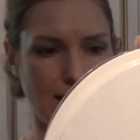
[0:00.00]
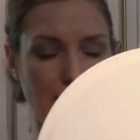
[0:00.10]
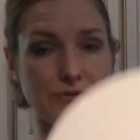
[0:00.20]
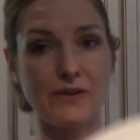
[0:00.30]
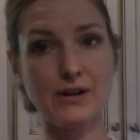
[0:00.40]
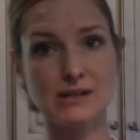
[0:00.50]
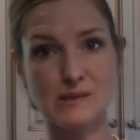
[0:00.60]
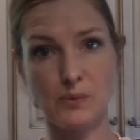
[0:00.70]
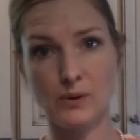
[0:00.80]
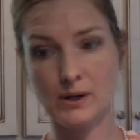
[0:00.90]
I was very
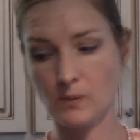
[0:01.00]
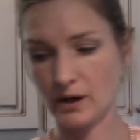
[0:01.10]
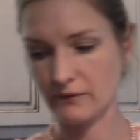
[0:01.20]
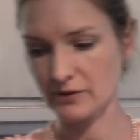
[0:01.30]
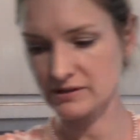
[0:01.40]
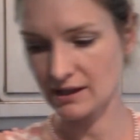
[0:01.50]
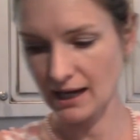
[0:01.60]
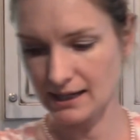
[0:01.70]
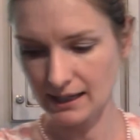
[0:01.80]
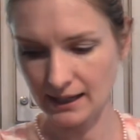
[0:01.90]
disappointed when I first got it